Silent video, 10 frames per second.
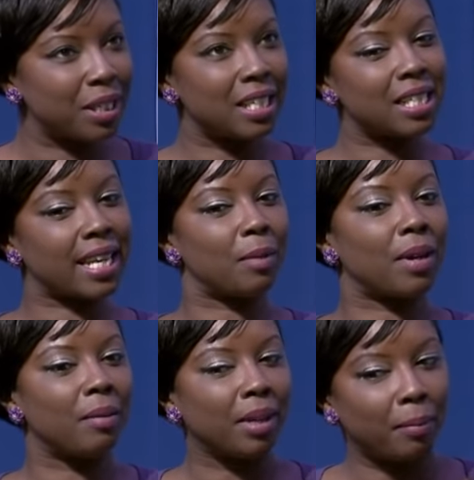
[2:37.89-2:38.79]
It just kept
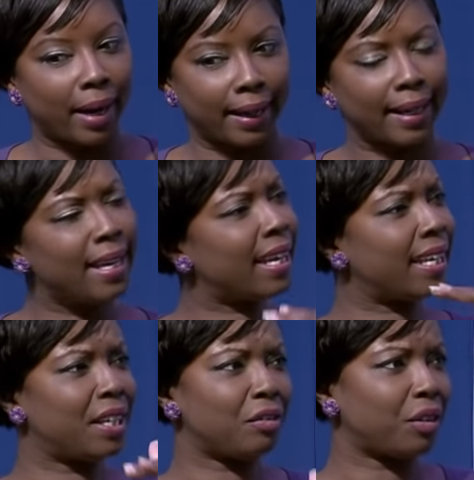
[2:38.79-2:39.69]
coming back
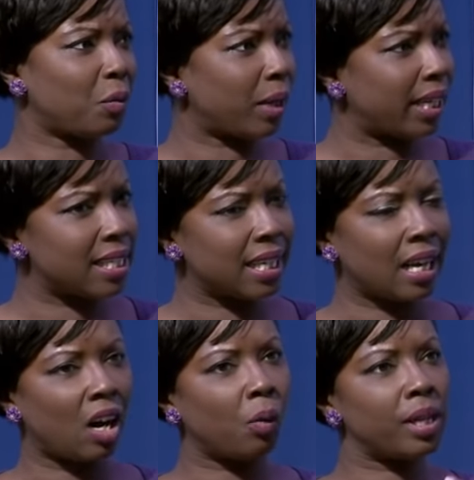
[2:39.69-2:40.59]
in different ways. And I
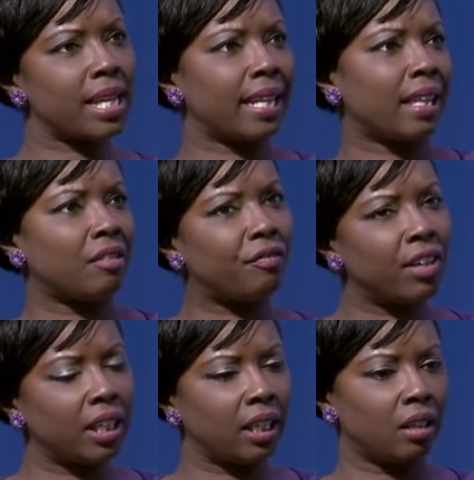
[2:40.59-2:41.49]
always had that
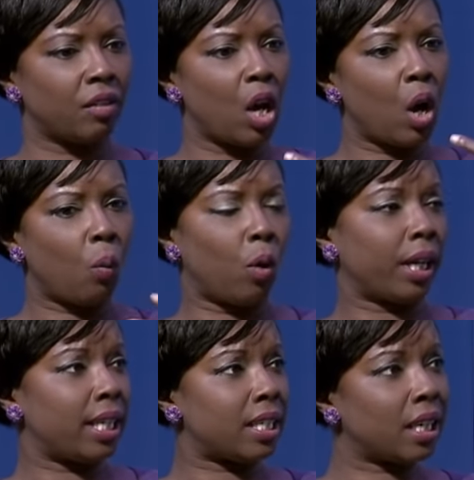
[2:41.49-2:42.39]
feeling of
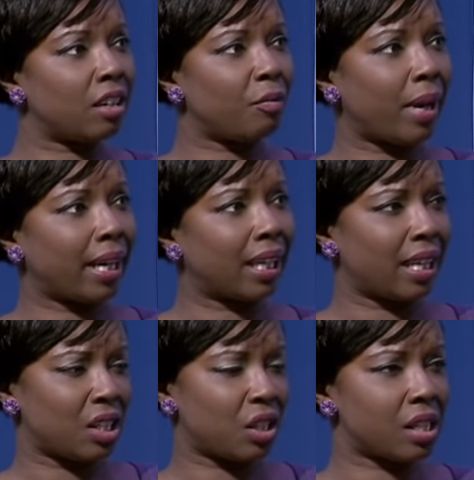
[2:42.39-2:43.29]
wanting to give back, and
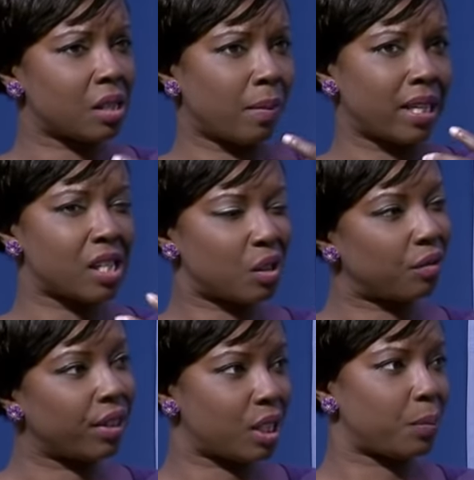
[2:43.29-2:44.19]
that's just my
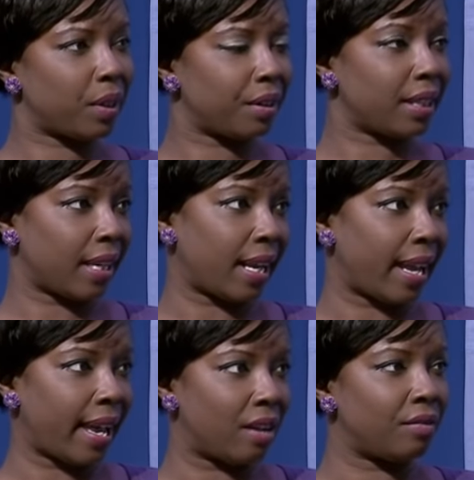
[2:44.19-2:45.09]
servant spirit that I
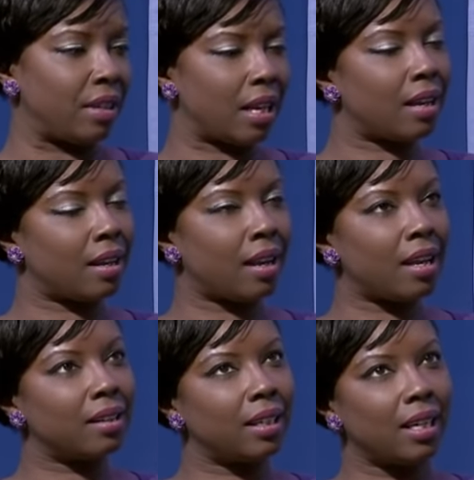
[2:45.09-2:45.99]
have
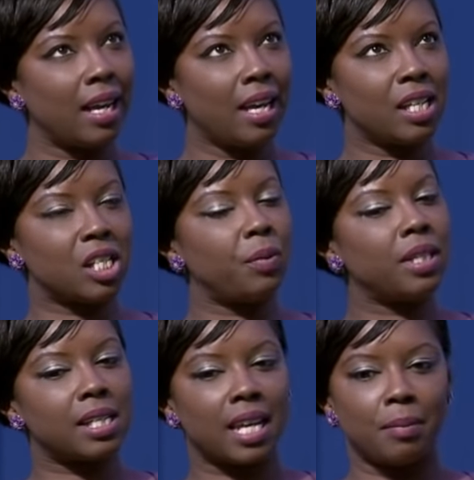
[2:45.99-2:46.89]
innately. So it
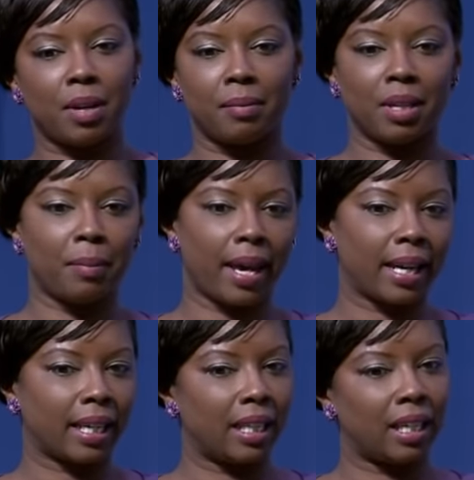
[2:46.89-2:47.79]
just kept coming
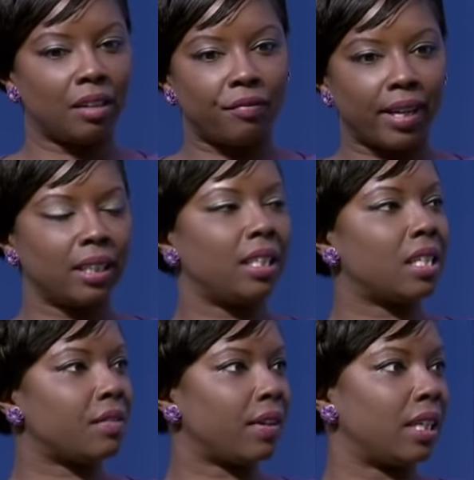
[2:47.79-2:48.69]
back, and then it finally
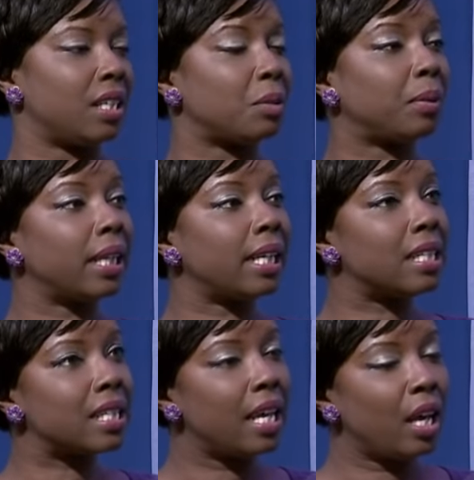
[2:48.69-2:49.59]
just fell into
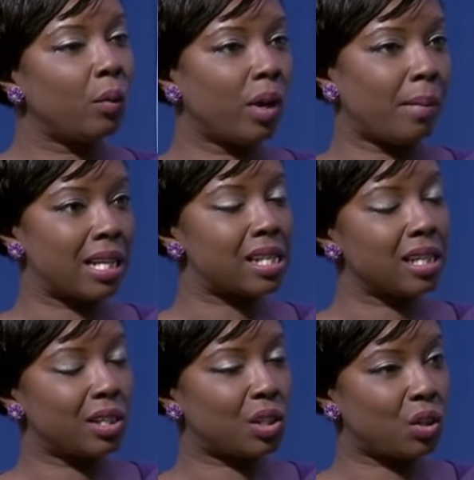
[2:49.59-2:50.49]
place when my
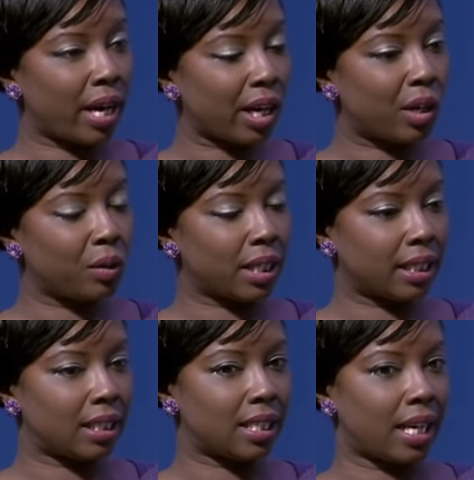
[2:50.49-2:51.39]
son's track coach
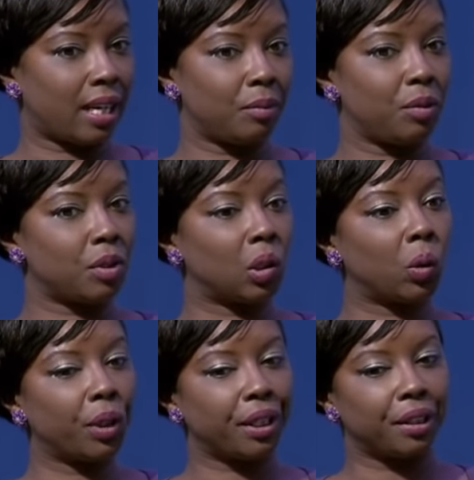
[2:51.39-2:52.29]
at the time, who's a
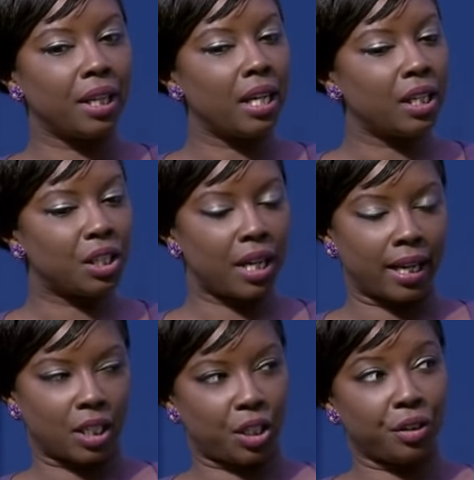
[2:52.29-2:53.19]
lawyer,
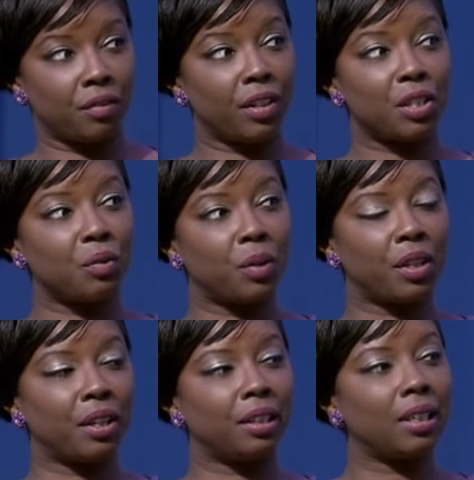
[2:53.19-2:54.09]
I shared the vision with
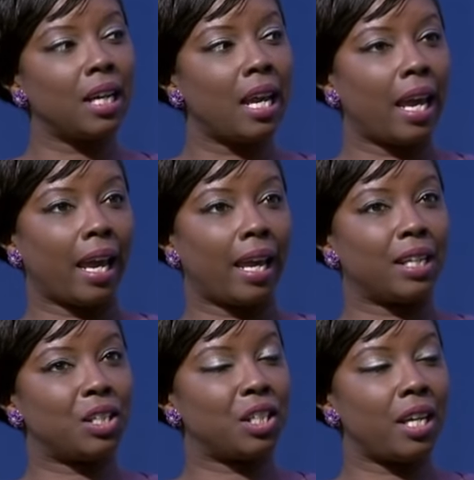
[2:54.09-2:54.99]
her, and
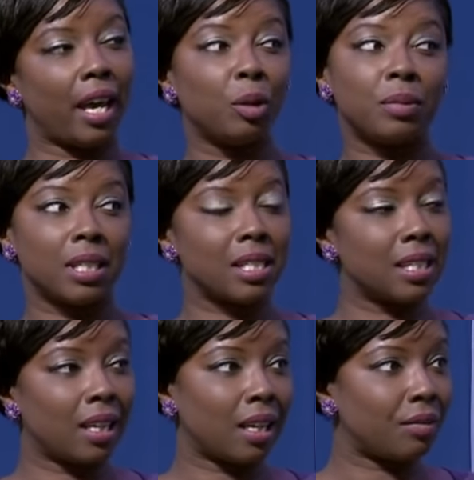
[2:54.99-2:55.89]
she helped us to
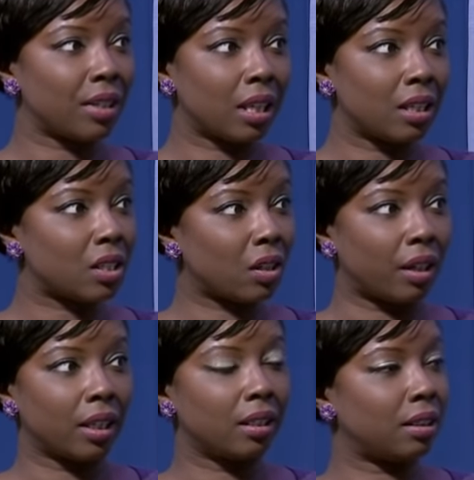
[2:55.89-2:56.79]
get everything
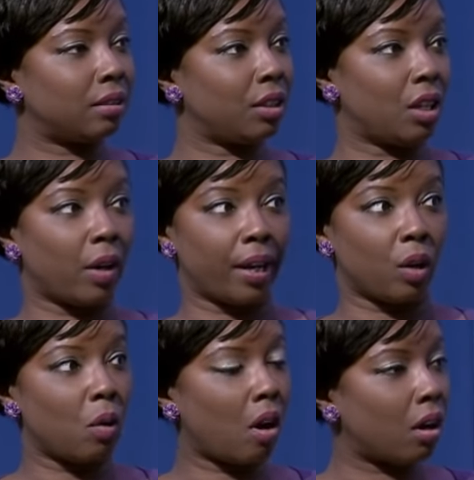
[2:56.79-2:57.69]
started, you know, at
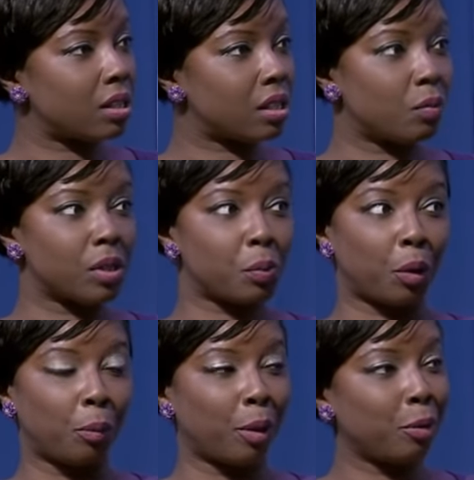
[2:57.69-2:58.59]
no cost. It was
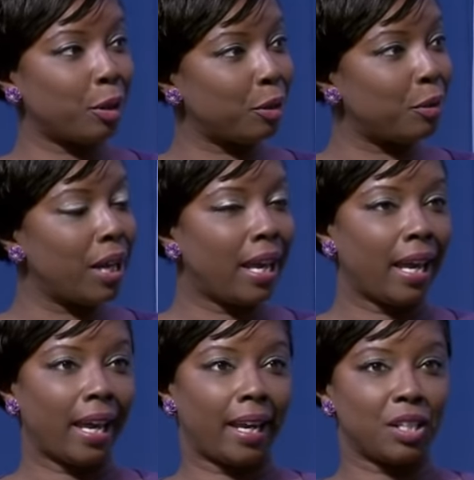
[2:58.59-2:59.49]
pro bono,
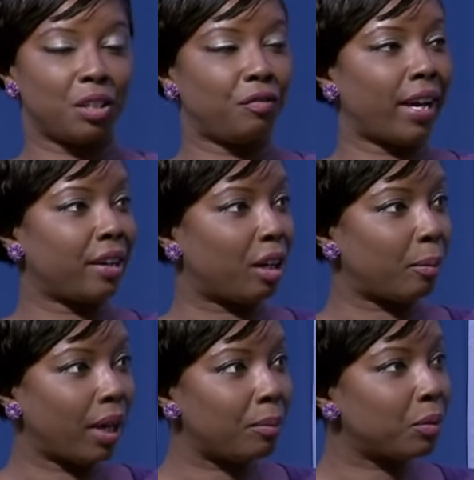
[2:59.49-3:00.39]
and she filed our
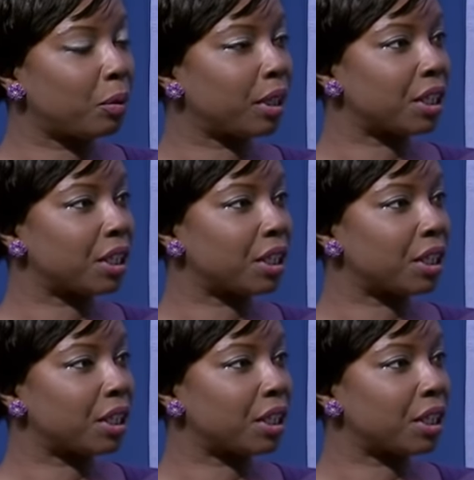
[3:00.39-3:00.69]
paperwork.